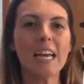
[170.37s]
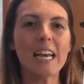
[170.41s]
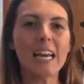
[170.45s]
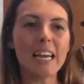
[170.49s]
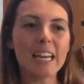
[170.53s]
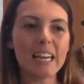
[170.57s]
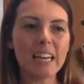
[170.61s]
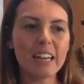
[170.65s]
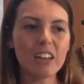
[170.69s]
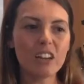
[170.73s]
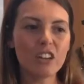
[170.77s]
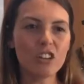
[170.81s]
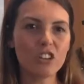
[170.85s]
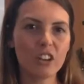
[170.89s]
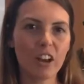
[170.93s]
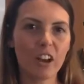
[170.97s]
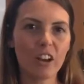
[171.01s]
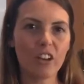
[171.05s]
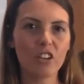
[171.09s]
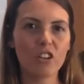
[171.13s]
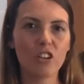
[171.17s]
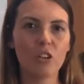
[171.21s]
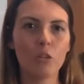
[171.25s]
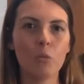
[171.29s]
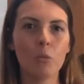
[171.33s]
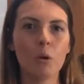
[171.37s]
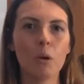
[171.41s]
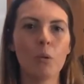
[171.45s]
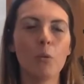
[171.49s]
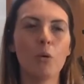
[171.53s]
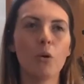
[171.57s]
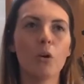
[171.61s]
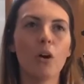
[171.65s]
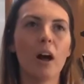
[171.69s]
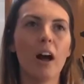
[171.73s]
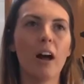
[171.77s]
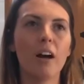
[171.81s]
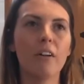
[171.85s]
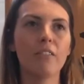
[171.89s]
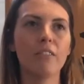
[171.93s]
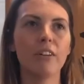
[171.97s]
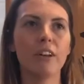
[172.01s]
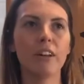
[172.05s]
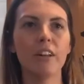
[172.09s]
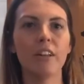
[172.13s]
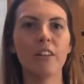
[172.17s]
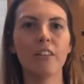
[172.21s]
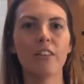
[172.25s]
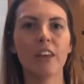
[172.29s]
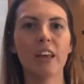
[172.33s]
In each section, we will
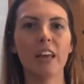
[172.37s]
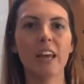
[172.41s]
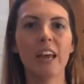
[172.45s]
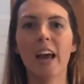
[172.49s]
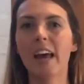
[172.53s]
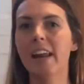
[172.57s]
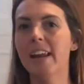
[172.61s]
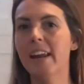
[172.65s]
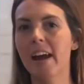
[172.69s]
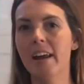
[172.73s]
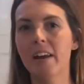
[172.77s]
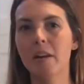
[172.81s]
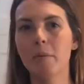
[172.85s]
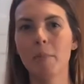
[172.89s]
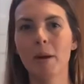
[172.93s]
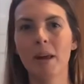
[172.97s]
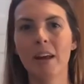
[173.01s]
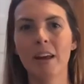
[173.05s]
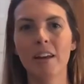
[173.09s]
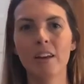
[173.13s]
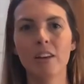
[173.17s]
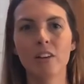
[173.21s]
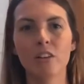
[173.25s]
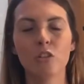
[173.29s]
cover the anatomy,